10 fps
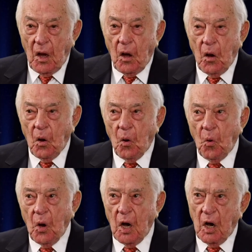
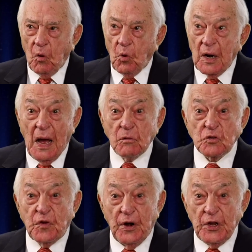When I was
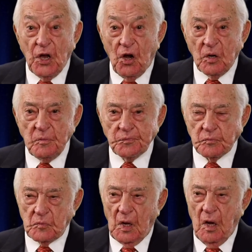very young,
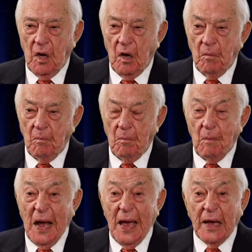
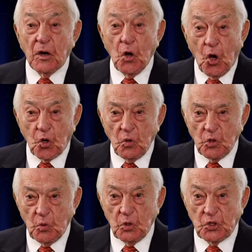I had an uncle
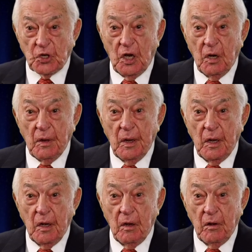who was
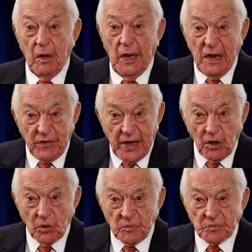an aviator.